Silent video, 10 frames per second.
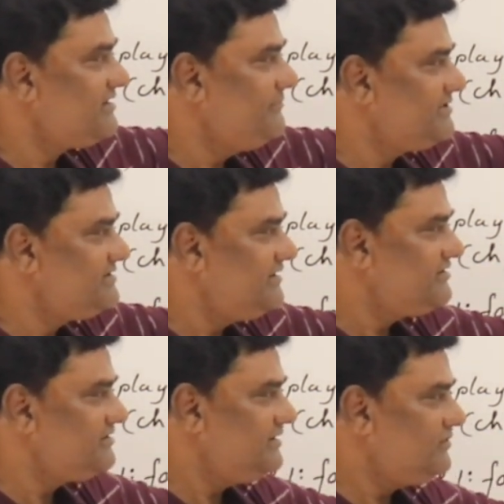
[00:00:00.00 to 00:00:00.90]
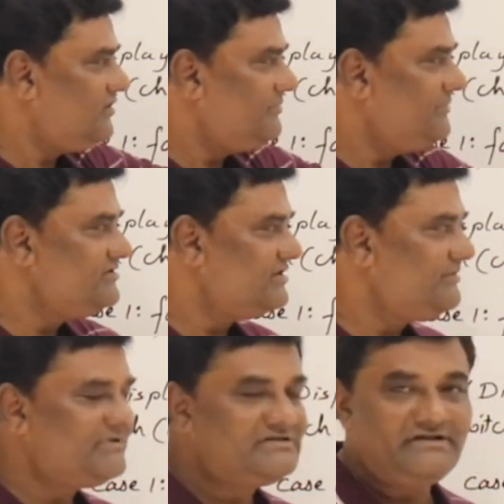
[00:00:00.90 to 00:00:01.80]
representation and column major
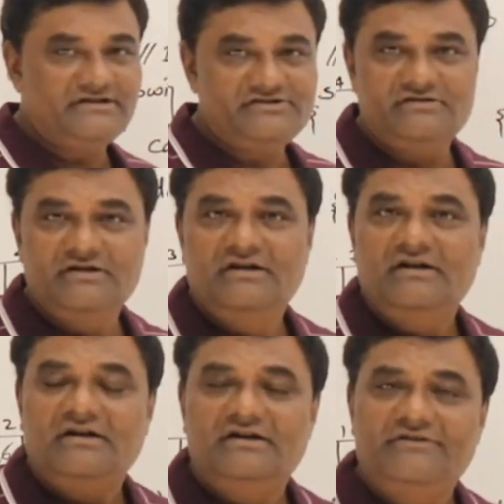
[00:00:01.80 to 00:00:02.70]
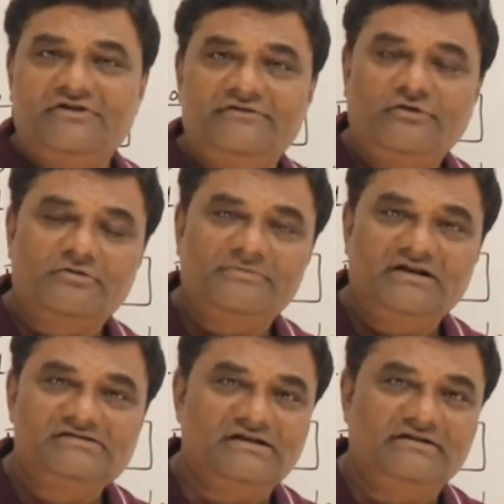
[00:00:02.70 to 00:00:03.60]
representation. Different
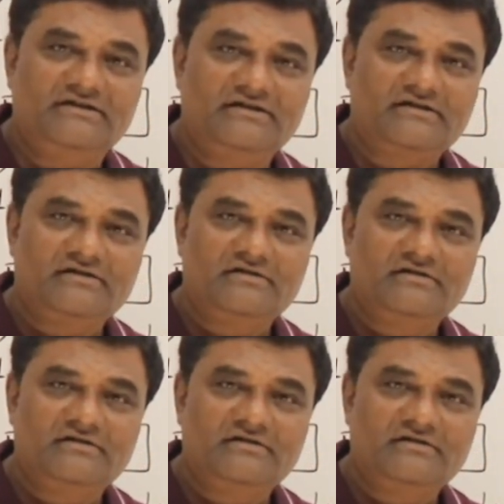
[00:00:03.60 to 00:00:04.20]
formulas are there.